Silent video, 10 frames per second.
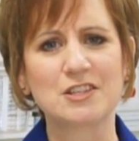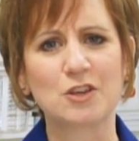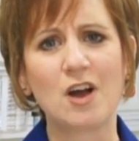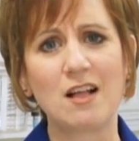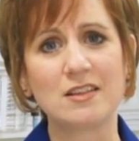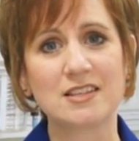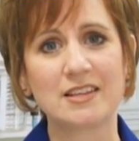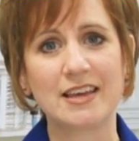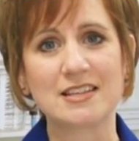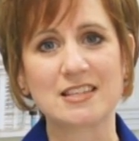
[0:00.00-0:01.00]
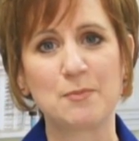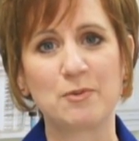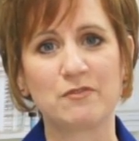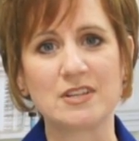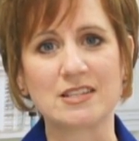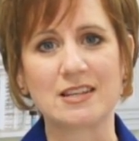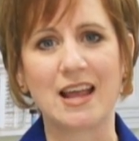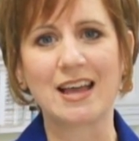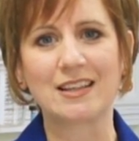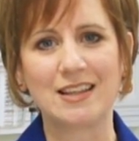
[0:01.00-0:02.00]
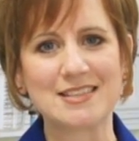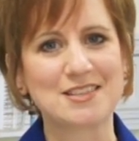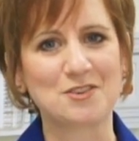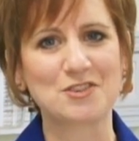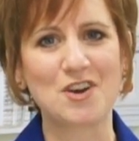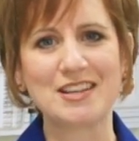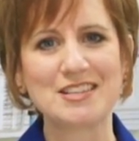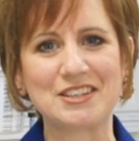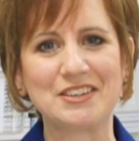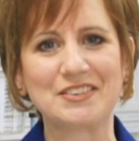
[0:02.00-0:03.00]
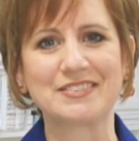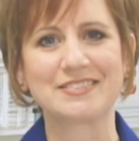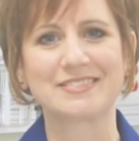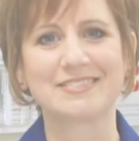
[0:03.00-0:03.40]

So call us today to set up your visit. Classes are starting soon.